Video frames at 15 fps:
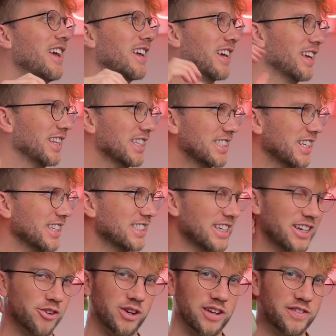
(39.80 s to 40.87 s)
yeah. These days they
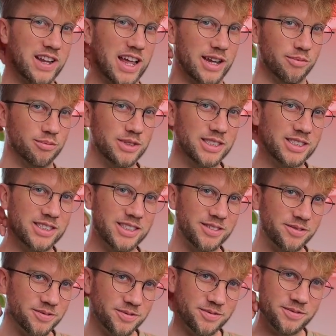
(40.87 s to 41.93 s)
all have names.
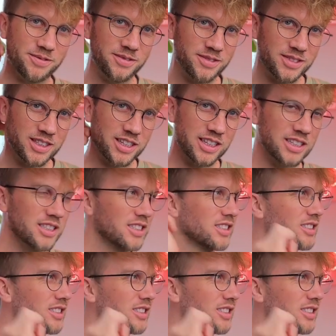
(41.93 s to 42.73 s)
I, yeah, I didn't